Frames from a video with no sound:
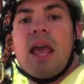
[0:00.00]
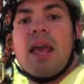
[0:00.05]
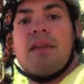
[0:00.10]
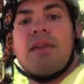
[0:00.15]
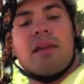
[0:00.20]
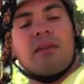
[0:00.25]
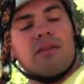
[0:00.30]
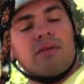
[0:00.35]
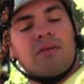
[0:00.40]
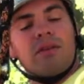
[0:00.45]

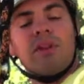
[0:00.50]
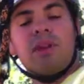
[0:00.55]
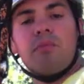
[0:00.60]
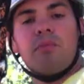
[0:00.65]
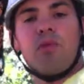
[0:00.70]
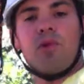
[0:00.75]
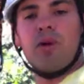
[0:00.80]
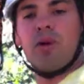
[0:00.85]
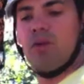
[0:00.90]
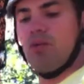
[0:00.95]
and that's really
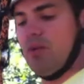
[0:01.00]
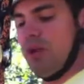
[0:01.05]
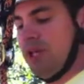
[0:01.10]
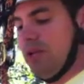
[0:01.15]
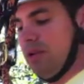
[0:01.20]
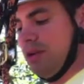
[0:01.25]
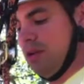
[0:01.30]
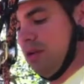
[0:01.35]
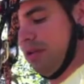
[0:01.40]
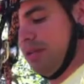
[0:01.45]
important
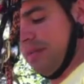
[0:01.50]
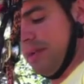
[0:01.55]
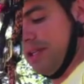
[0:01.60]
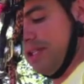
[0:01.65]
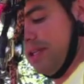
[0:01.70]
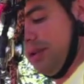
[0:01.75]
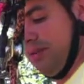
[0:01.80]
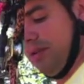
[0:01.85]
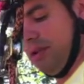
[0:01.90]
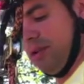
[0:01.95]

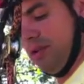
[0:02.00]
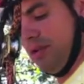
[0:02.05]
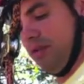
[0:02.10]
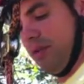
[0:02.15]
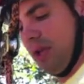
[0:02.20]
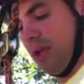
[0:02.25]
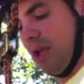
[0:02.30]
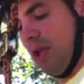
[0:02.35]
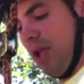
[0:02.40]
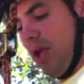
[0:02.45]
especially when you're
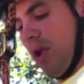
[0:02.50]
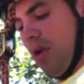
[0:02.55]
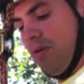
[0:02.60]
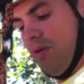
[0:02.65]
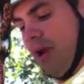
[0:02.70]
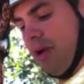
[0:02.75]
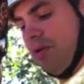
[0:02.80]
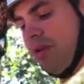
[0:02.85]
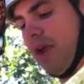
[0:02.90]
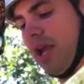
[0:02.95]
doing
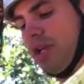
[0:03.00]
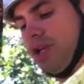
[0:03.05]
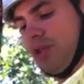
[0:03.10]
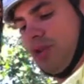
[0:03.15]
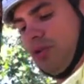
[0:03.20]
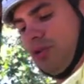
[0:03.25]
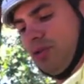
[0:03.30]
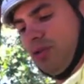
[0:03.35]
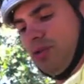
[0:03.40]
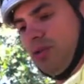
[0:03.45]

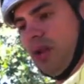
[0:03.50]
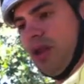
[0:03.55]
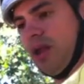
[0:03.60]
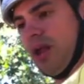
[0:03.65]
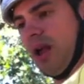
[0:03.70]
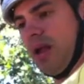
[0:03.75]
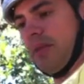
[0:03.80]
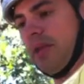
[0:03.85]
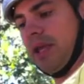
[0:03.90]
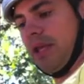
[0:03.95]
recreational tree
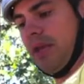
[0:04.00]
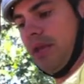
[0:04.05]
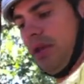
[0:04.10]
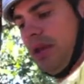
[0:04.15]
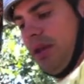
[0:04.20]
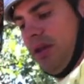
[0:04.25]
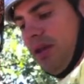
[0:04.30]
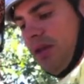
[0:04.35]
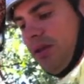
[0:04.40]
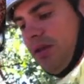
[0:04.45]
climbing.
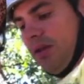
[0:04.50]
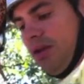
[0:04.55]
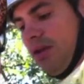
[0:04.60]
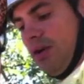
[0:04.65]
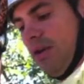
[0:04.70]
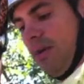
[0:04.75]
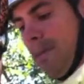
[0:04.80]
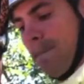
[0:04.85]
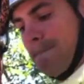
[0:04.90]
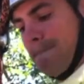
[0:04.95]

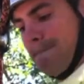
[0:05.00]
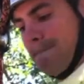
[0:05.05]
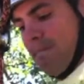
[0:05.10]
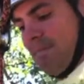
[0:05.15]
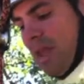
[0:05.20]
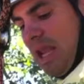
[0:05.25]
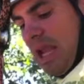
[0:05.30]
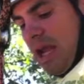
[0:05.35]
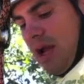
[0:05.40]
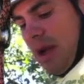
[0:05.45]
So
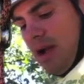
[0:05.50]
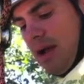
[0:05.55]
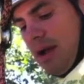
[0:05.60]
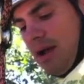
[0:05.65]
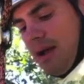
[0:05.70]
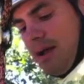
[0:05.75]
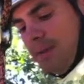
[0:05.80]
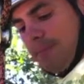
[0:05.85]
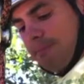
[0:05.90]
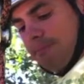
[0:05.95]

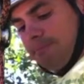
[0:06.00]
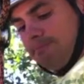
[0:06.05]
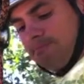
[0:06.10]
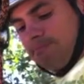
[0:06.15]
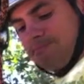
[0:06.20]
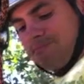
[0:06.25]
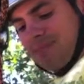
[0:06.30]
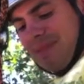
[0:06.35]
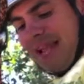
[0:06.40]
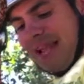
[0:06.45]

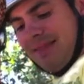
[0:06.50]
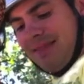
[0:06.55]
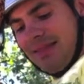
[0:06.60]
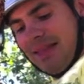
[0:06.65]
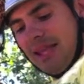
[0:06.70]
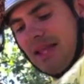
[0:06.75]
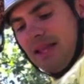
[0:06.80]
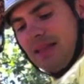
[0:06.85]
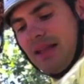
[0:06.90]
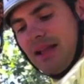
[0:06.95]
I
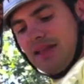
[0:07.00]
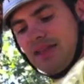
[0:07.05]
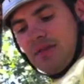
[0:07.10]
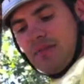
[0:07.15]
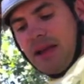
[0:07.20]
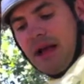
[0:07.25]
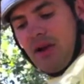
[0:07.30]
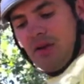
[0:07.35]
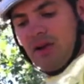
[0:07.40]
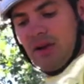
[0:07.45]
think that's
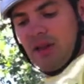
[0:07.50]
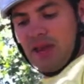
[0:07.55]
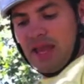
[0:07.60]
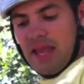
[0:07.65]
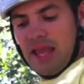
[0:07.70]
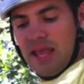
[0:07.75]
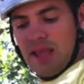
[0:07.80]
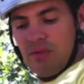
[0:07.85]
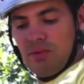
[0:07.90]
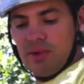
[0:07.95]
about
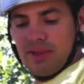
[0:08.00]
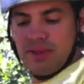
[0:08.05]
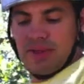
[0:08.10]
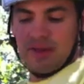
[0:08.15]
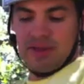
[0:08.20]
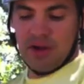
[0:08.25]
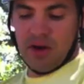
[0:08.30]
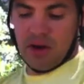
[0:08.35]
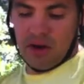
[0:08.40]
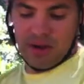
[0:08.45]
it with
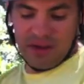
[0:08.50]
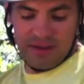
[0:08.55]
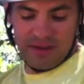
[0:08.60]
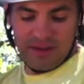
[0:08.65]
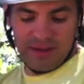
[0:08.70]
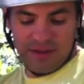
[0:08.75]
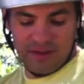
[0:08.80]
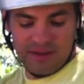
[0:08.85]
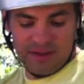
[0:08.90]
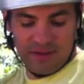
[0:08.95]
this harness.
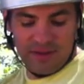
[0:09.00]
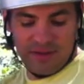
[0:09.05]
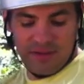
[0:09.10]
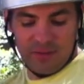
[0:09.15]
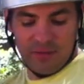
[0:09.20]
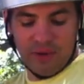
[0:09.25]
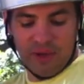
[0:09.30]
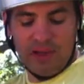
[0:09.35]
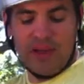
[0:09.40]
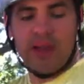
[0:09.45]
It's just
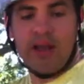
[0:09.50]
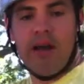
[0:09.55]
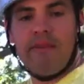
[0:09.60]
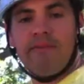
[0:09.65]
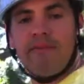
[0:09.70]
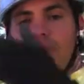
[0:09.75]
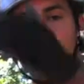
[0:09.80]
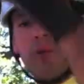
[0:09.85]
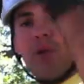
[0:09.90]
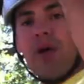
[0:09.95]
really
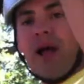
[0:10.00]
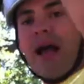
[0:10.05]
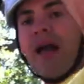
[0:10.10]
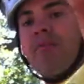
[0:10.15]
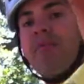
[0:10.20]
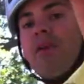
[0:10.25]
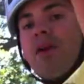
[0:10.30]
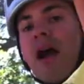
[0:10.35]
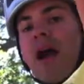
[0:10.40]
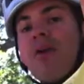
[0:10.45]
comfortable.
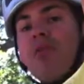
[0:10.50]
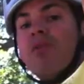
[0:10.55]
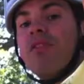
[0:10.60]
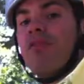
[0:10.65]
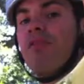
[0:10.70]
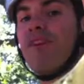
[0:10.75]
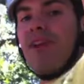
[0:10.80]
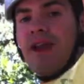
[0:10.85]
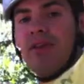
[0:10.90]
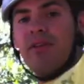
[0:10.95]
I was
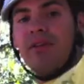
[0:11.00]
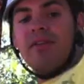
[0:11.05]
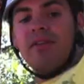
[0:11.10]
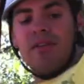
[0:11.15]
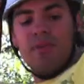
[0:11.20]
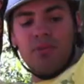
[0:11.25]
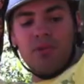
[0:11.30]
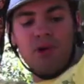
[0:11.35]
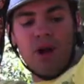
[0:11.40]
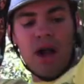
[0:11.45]
very
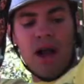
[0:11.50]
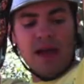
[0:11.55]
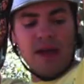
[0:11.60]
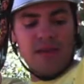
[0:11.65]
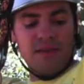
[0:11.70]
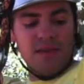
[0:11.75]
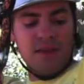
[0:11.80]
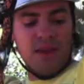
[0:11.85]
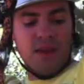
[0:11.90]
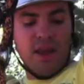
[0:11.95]

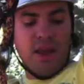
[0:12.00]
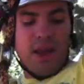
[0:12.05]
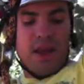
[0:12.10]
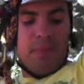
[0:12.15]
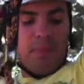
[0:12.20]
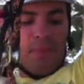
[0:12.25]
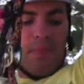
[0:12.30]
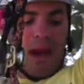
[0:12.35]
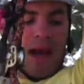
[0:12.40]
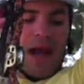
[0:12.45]
surprised
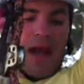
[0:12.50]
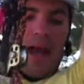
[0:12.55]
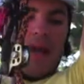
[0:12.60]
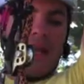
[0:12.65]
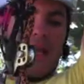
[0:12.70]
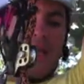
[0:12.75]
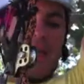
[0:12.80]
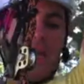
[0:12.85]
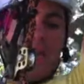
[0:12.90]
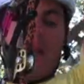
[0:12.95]

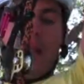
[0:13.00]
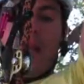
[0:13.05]
by